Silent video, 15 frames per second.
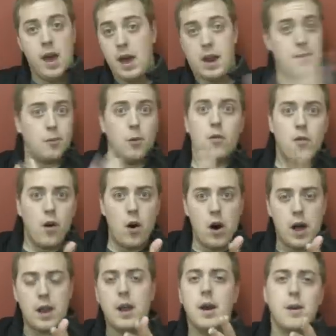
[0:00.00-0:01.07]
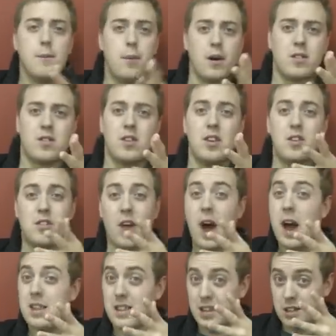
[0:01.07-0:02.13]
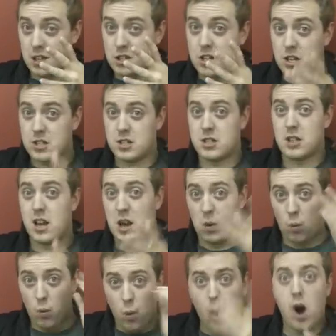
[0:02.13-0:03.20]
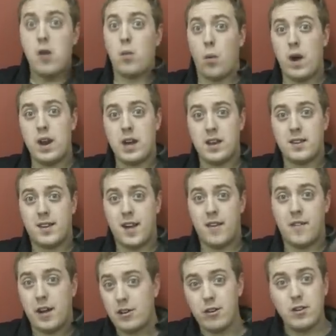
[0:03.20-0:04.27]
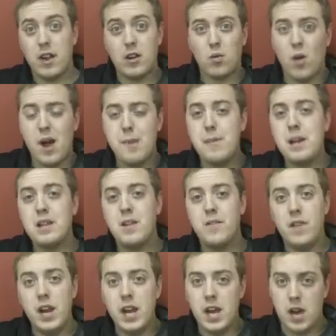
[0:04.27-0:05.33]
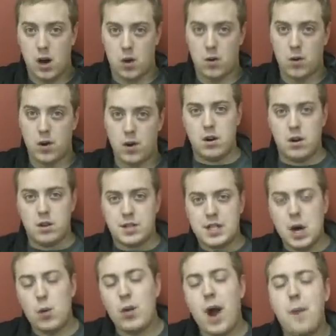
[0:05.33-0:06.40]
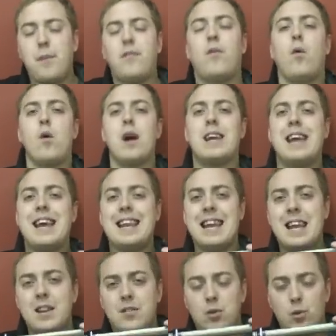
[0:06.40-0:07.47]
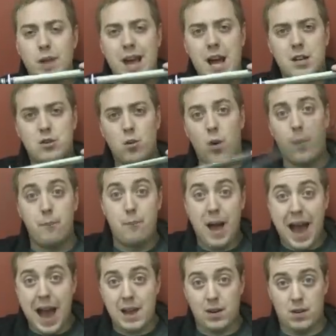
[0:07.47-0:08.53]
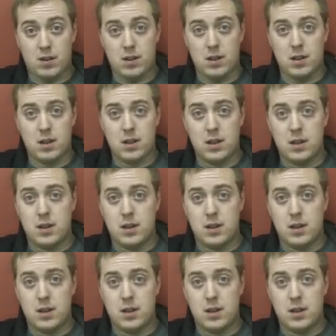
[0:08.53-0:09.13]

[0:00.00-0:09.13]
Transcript: And I'd move on. But since I think the Justice League would win against the Avengers, that's why I made the video. So now before I get into the actual battle